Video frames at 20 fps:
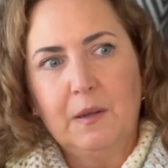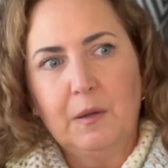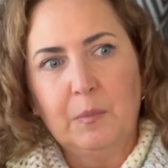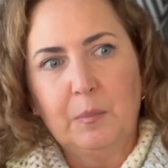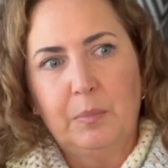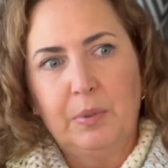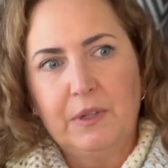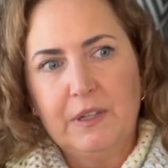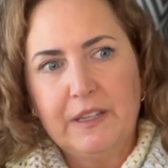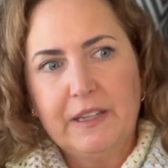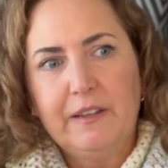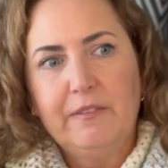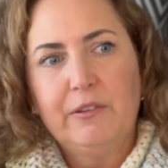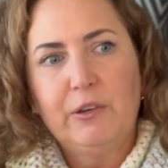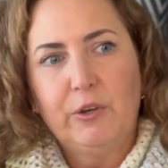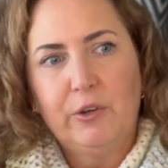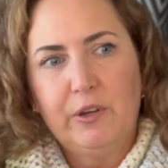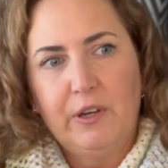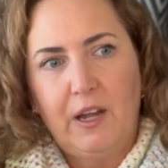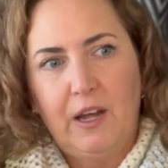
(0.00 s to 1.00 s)
believe it
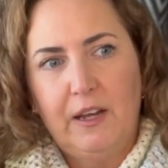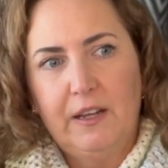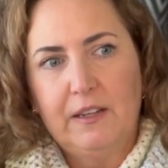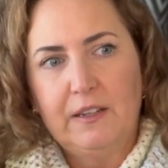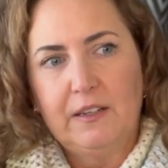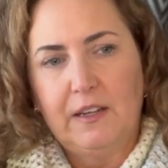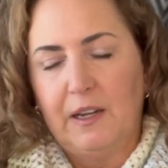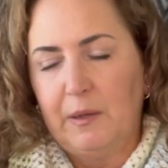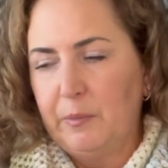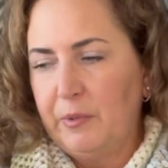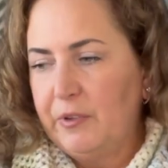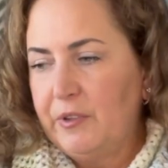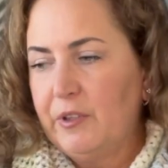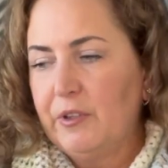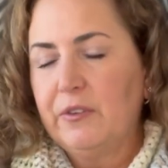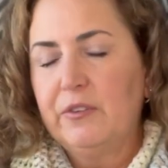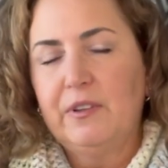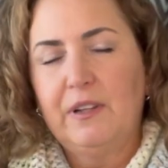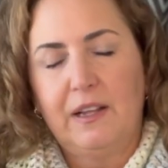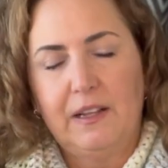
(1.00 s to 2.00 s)
or not, I'm still
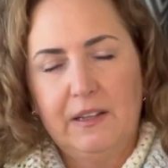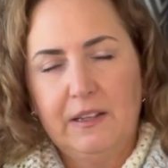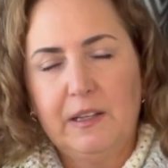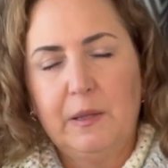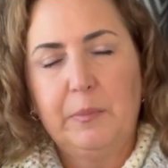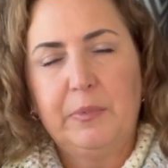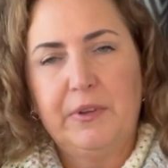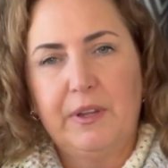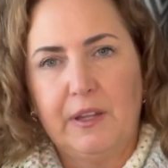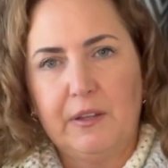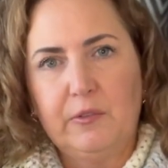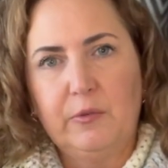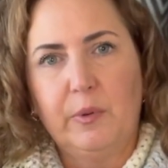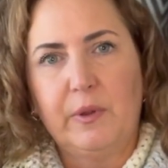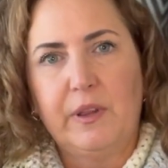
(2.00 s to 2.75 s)
slightly obsessed with